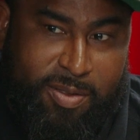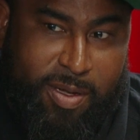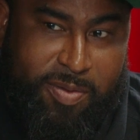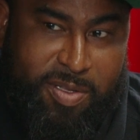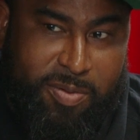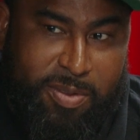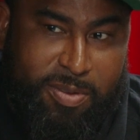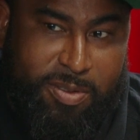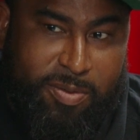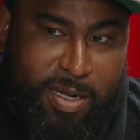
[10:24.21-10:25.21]
So I was
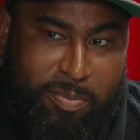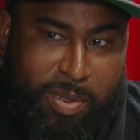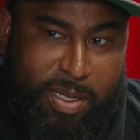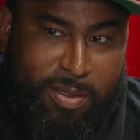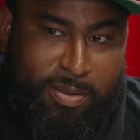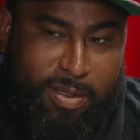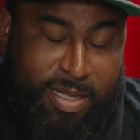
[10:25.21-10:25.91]
doing direct mail.